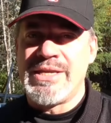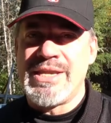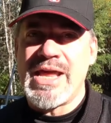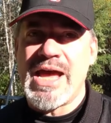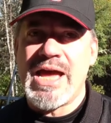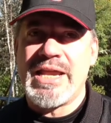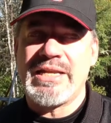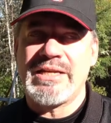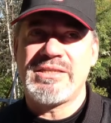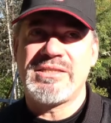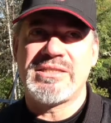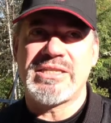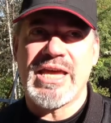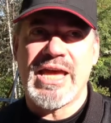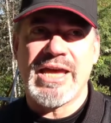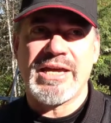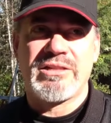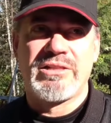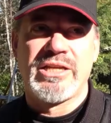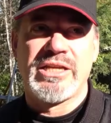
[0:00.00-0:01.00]
not
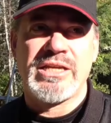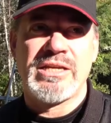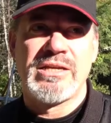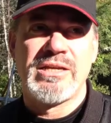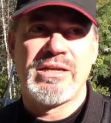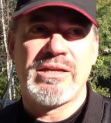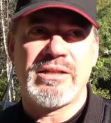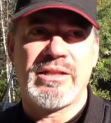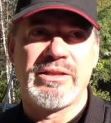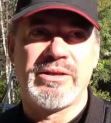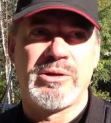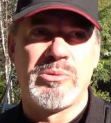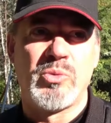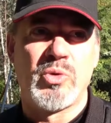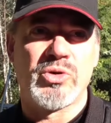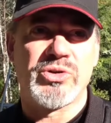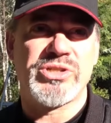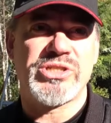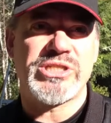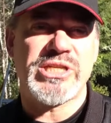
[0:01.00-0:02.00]
exactly. A little
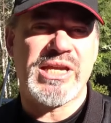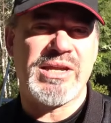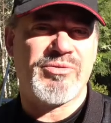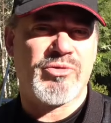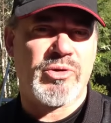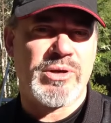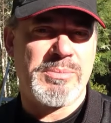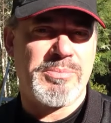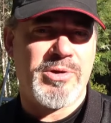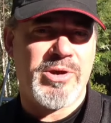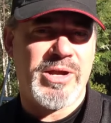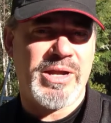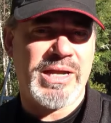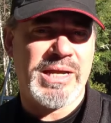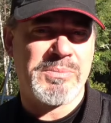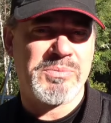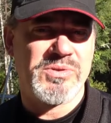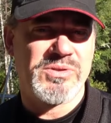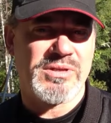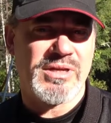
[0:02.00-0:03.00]
more savory,
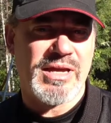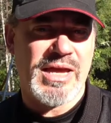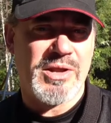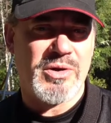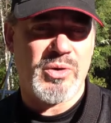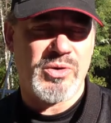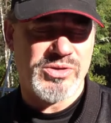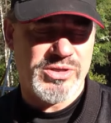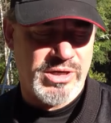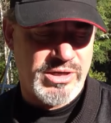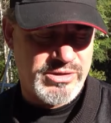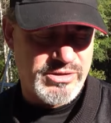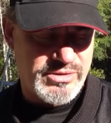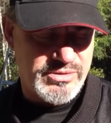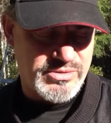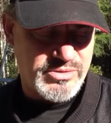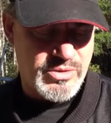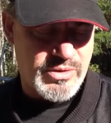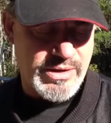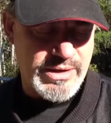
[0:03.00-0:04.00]
perhaps. I don't know, it's hard to
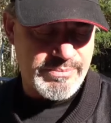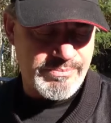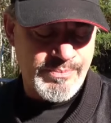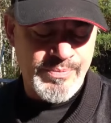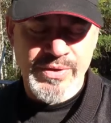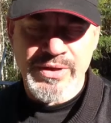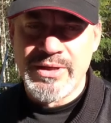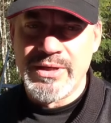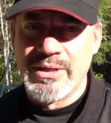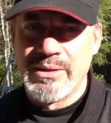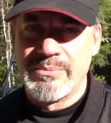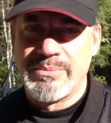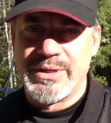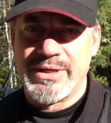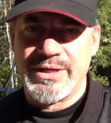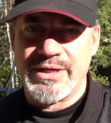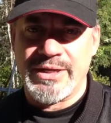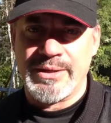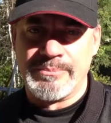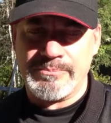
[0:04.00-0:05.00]
describe.
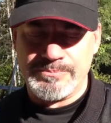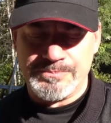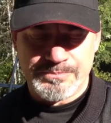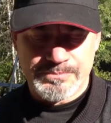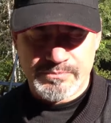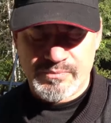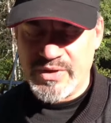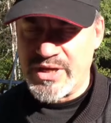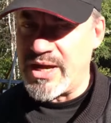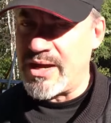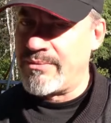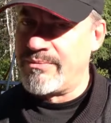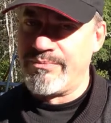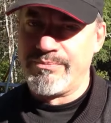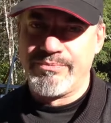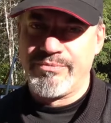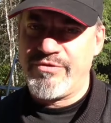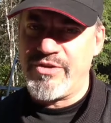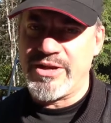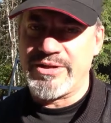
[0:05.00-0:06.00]
But, yeah,
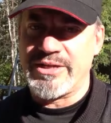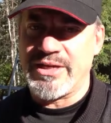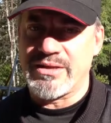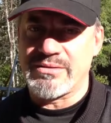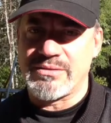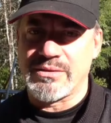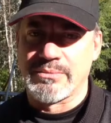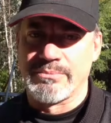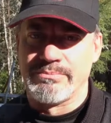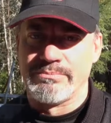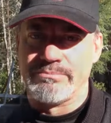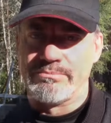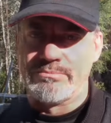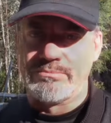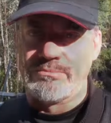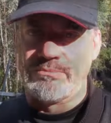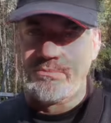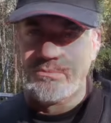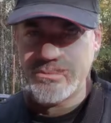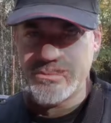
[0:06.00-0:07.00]
fantastic.
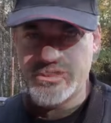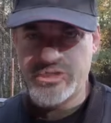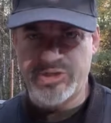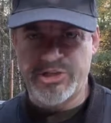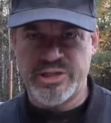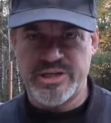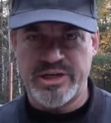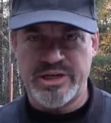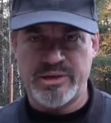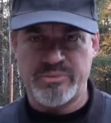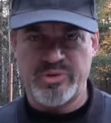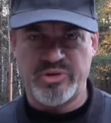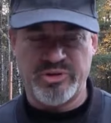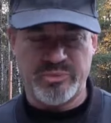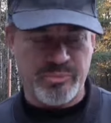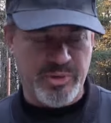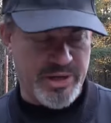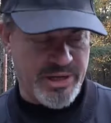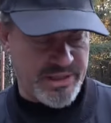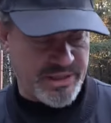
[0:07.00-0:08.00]
Dinner time is
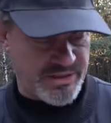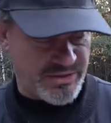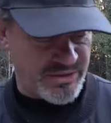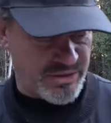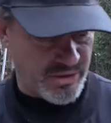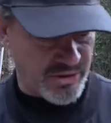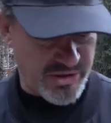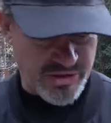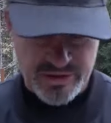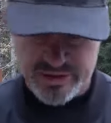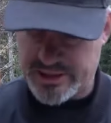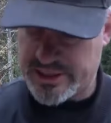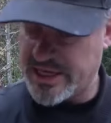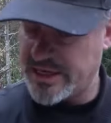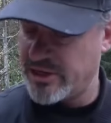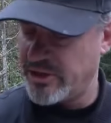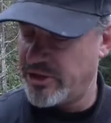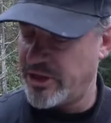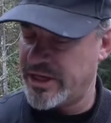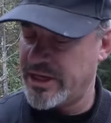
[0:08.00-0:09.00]
upon us, so let's
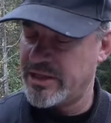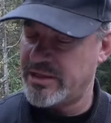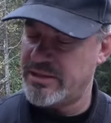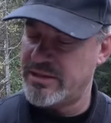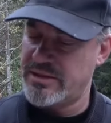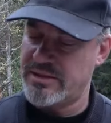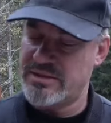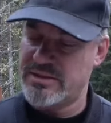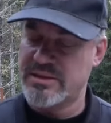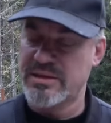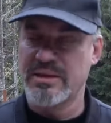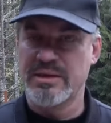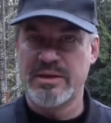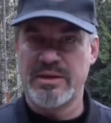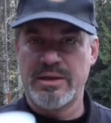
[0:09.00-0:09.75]
take a look at this.